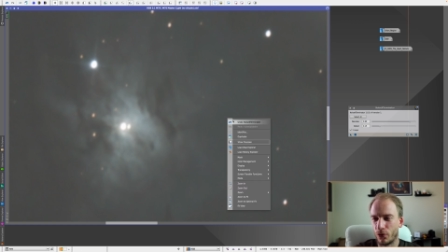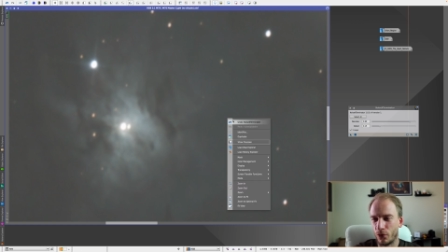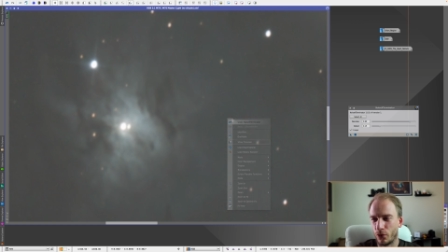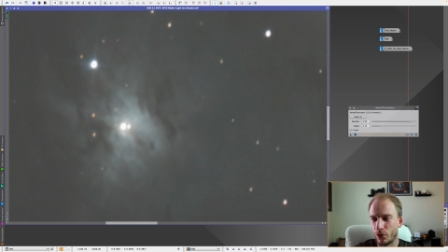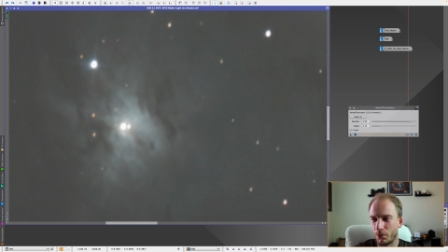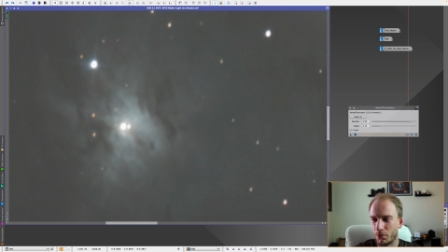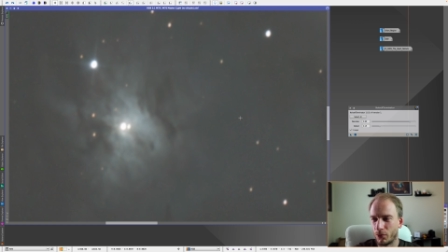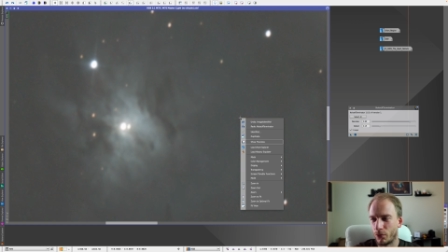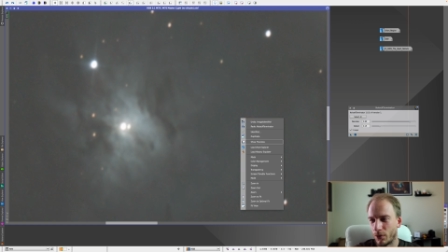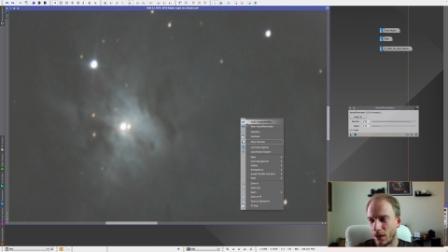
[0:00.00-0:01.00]
too
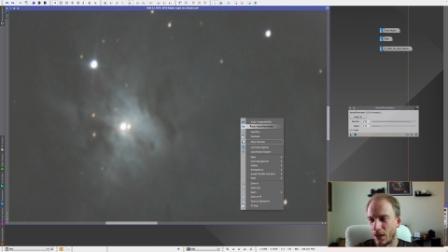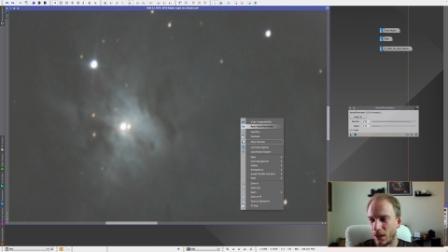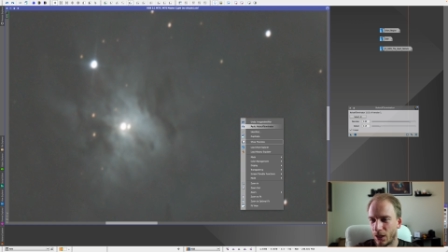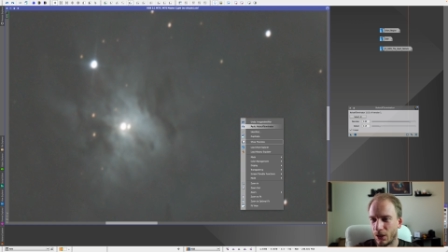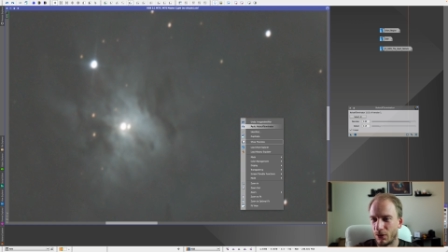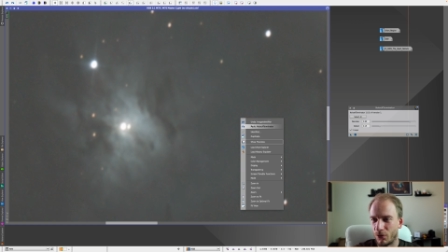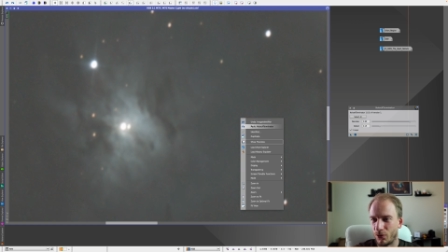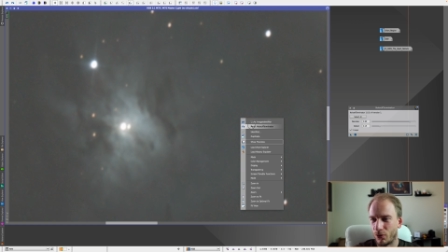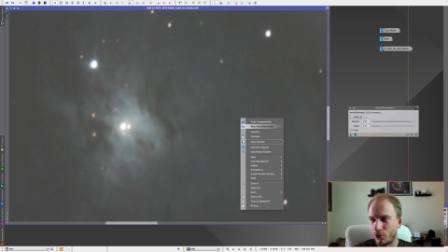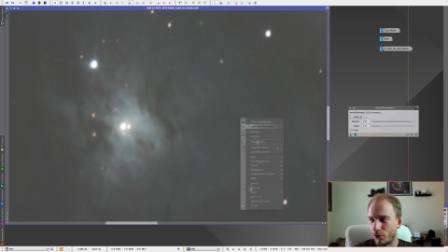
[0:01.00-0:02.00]

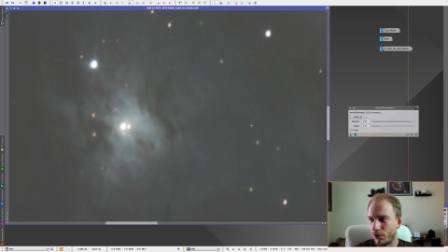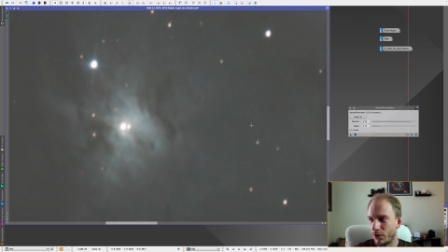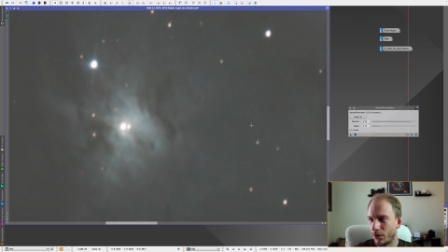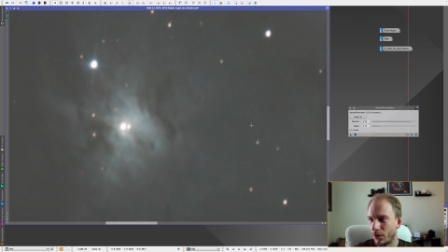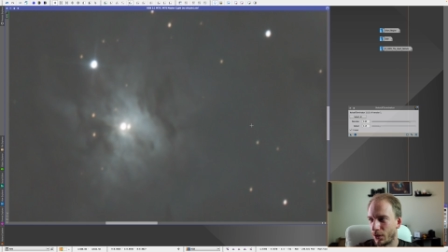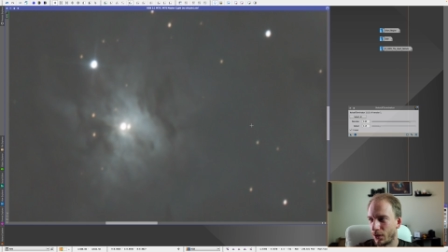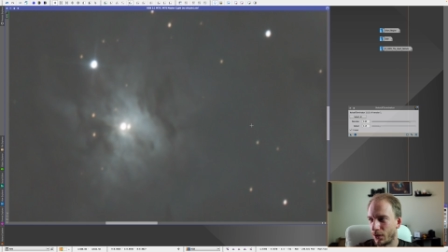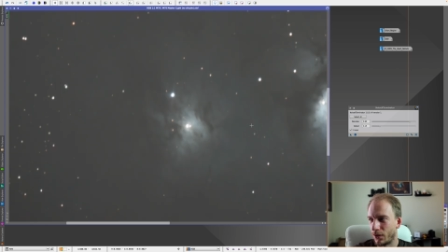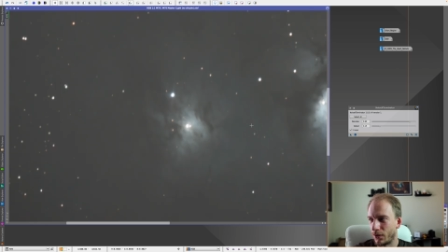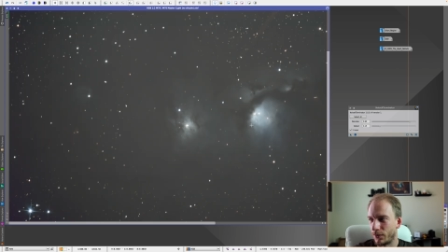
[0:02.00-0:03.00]
too strong.
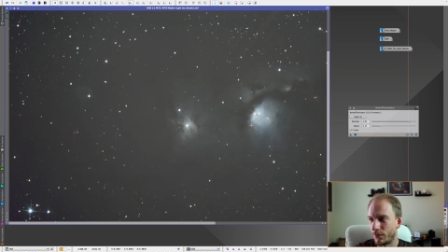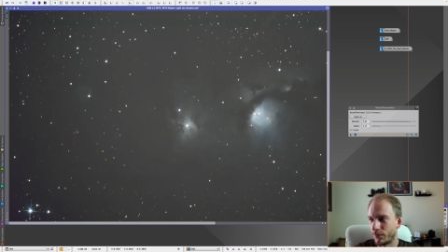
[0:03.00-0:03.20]
Uh,